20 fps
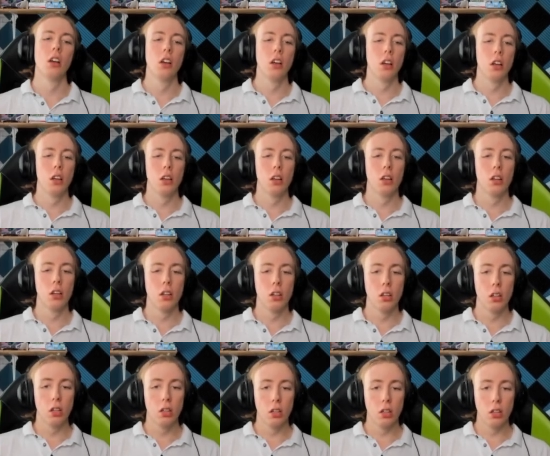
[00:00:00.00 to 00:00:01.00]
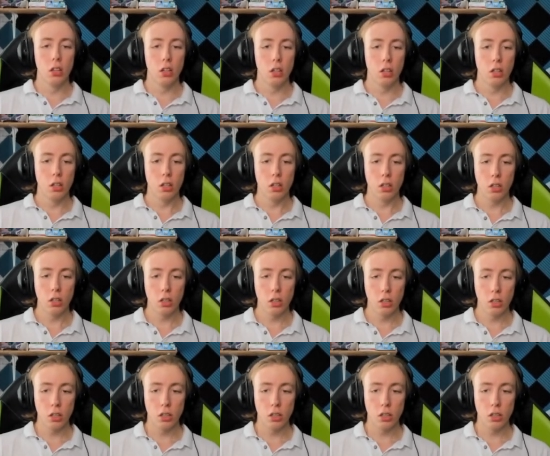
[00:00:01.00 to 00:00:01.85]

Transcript: [no speech]